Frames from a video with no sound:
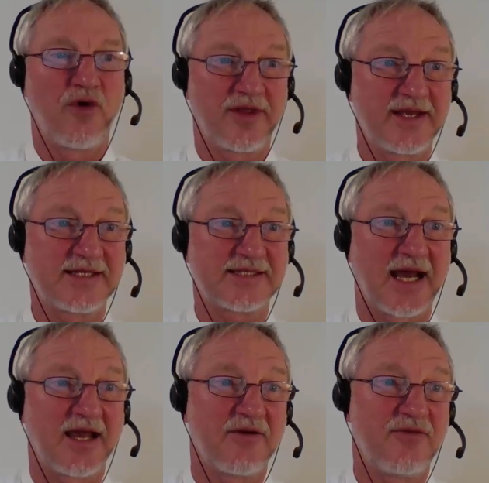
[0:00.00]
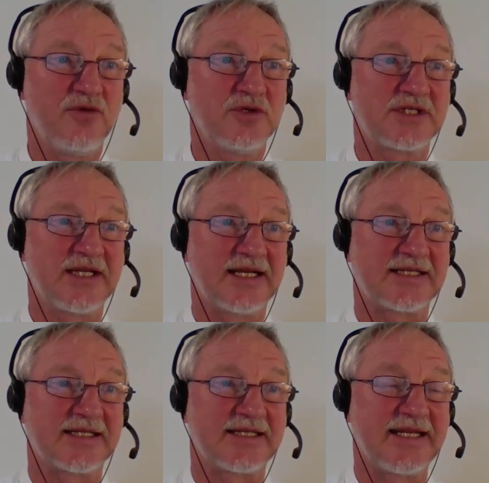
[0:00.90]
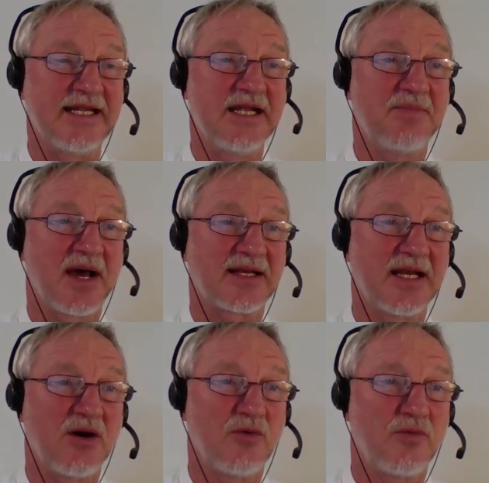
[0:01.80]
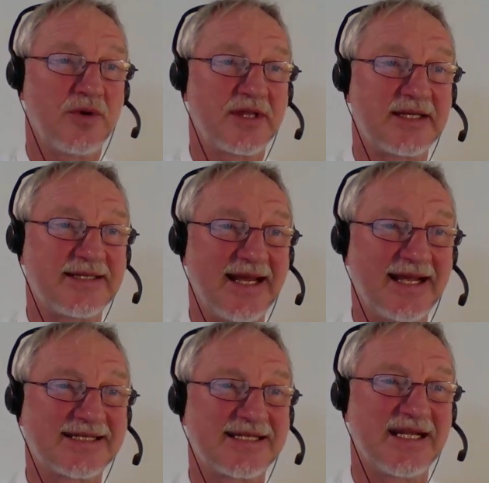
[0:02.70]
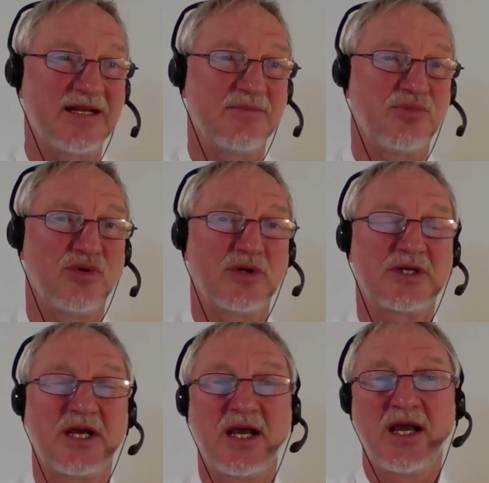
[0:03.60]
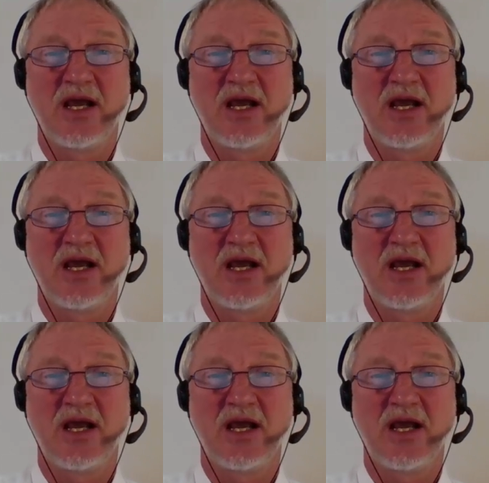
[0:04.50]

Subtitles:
For this, I have used the SSD, but now with a text input.